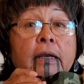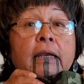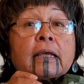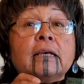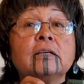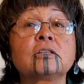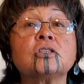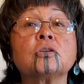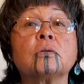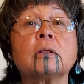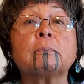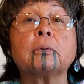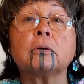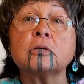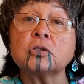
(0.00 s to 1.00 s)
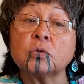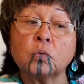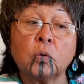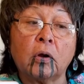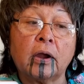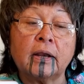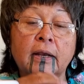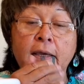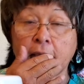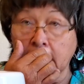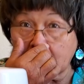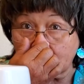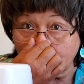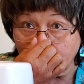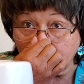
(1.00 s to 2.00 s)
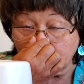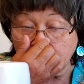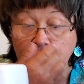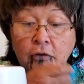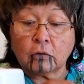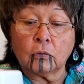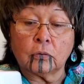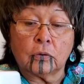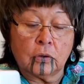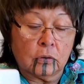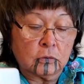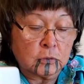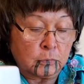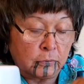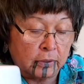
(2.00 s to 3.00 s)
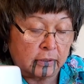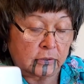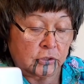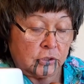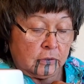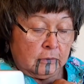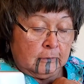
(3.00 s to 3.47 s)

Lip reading: is so the person wearing it can have it fit their own nose bridge.